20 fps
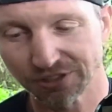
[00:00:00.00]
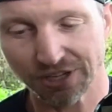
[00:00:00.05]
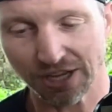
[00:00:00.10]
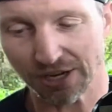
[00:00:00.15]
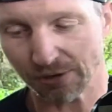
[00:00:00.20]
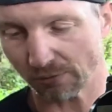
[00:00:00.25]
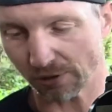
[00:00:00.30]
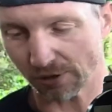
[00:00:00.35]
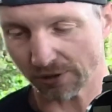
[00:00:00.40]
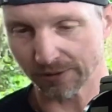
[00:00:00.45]
not
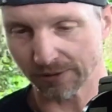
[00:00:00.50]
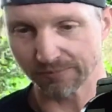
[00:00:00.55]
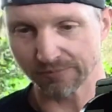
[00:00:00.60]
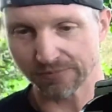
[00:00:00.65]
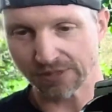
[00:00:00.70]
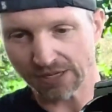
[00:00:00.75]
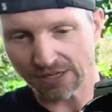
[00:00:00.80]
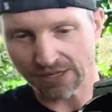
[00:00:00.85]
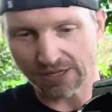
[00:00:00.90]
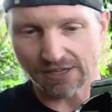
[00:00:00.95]
at work.
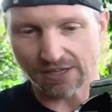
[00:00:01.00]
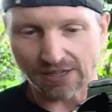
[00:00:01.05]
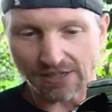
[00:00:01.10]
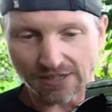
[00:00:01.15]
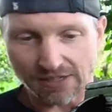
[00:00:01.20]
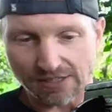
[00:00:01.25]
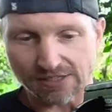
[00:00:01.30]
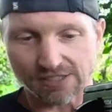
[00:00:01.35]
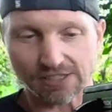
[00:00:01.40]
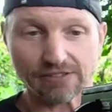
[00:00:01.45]

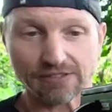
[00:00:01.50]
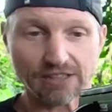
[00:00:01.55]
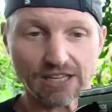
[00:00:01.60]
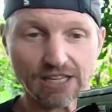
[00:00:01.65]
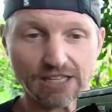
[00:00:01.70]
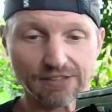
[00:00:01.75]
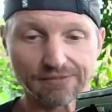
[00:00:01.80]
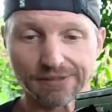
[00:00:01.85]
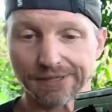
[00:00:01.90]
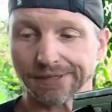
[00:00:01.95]
So if you
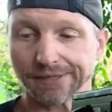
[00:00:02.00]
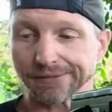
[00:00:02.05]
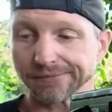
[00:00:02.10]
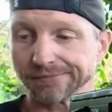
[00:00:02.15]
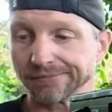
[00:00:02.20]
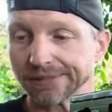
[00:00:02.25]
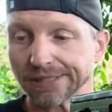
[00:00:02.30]
liked the video,